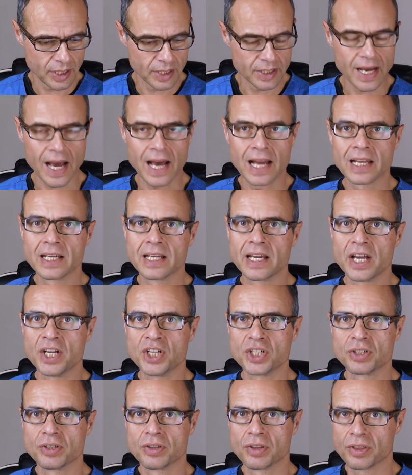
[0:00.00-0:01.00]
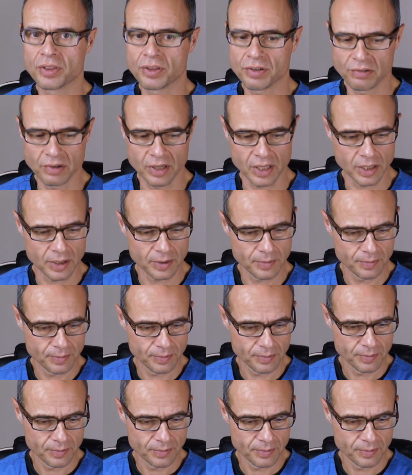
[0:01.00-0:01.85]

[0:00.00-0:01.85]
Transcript: in Allegation 3